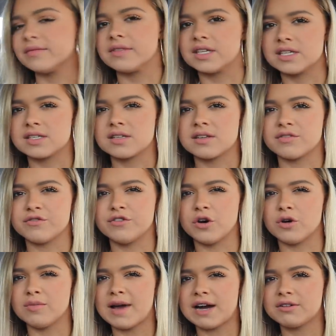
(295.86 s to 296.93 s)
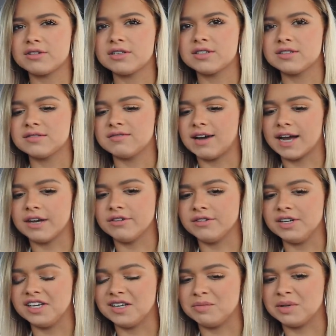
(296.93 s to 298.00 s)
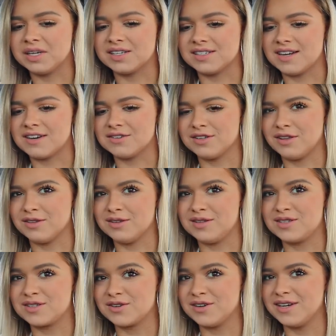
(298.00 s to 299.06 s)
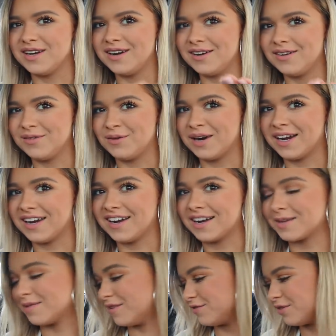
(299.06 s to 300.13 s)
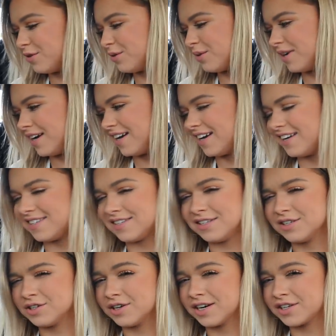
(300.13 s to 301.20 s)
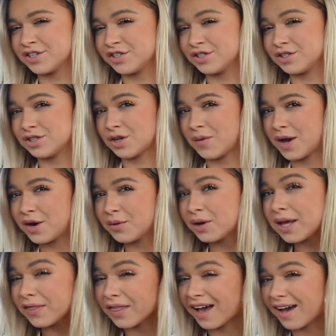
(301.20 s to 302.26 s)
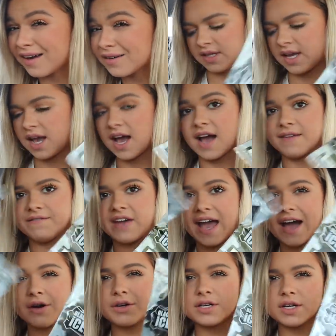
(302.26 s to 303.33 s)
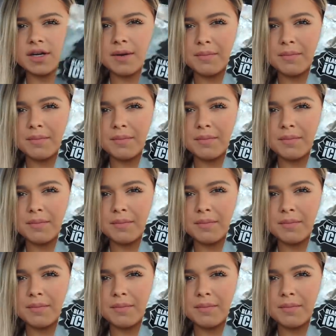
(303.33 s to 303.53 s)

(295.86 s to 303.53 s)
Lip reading: this phone mount, I don't need because now it's on this screen when I connect my phone and I see the directions. So I don't need that. I found